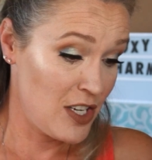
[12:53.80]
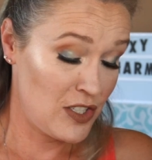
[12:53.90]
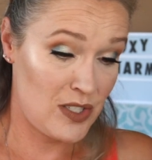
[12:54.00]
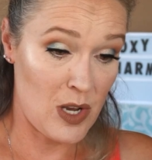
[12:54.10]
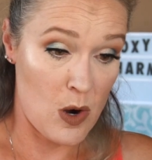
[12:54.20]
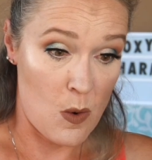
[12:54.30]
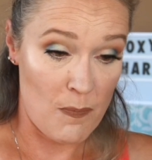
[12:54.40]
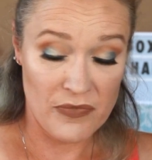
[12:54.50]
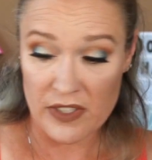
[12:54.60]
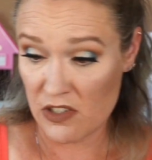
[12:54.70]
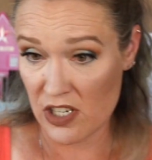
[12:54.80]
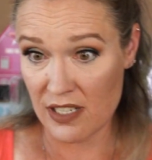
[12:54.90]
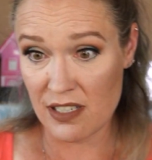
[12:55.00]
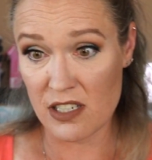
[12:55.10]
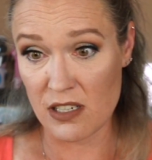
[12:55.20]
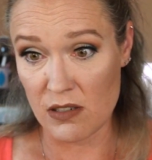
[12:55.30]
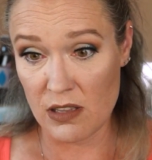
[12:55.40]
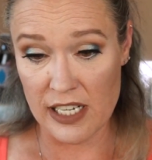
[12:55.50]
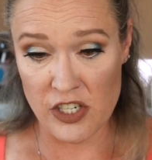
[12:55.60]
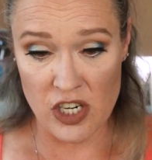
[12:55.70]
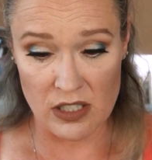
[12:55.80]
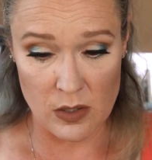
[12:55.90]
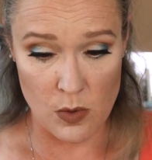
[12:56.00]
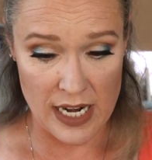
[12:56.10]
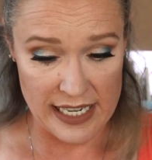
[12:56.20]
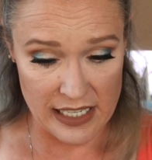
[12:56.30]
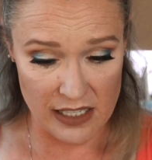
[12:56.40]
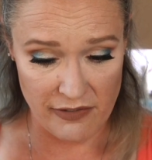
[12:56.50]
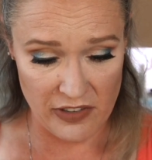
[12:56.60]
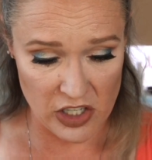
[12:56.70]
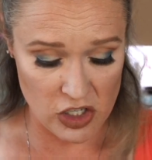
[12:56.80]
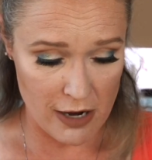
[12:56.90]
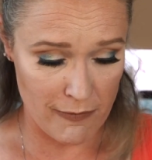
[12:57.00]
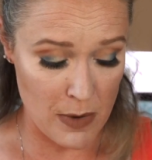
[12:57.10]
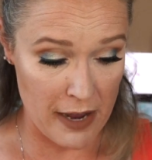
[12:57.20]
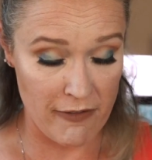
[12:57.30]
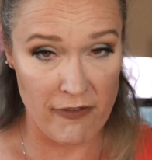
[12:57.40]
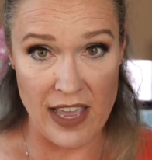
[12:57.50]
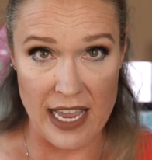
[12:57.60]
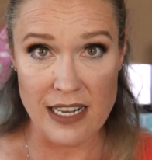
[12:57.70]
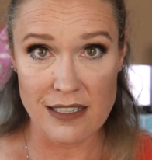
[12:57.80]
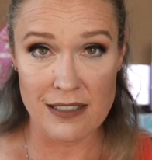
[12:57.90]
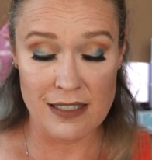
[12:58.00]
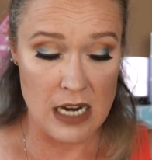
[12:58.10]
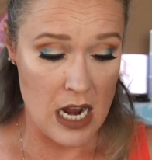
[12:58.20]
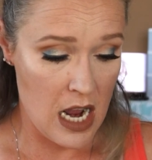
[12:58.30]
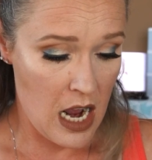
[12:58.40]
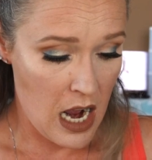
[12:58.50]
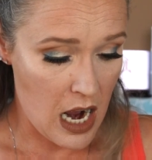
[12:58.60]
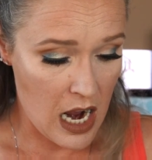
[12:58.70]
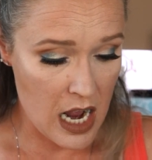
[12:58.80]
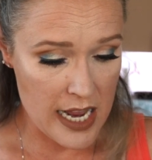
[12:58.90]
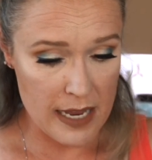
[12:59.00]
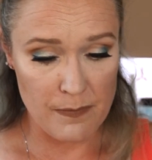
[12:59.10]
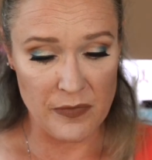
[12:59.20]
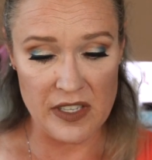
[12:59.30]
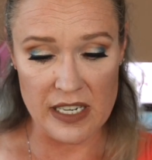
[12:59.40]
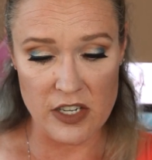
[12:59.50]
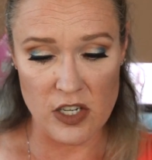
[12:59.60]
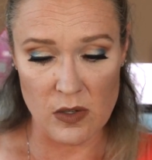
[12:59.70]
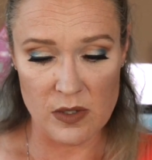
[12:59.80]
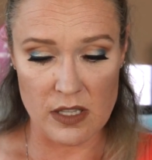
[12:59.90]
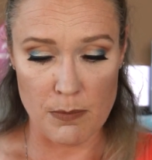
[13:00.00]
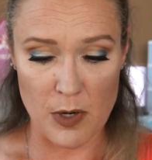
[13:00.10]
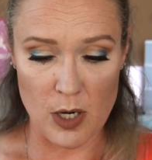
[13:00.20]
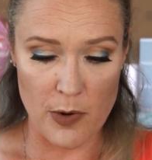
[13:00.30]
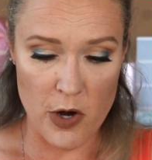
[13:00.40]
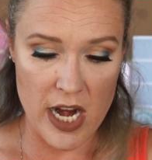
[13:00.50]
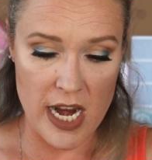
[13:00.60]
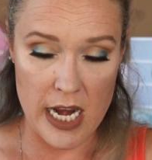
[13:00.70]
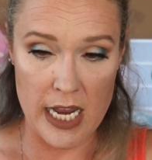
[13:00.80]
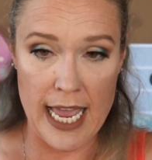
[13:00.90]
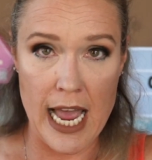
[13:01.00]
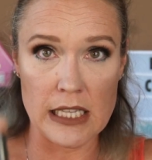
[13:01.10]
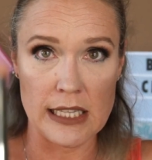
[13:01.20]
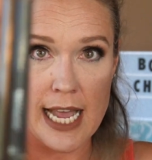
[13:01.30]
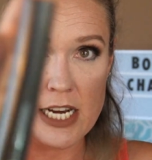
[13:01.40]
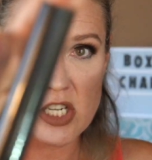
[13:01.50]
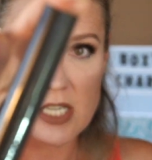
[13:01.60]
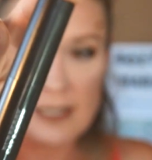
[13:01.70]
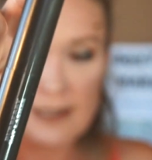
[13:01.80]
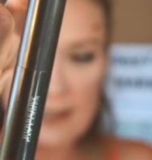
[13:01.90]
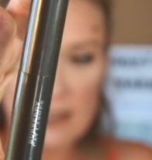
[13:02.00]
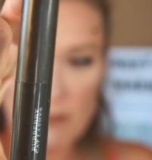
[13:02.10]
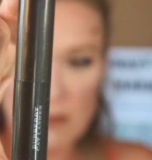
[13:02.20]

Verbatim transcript: So, just to let you all know what I did to finish off my face, I did use the Burberry Cat Lashes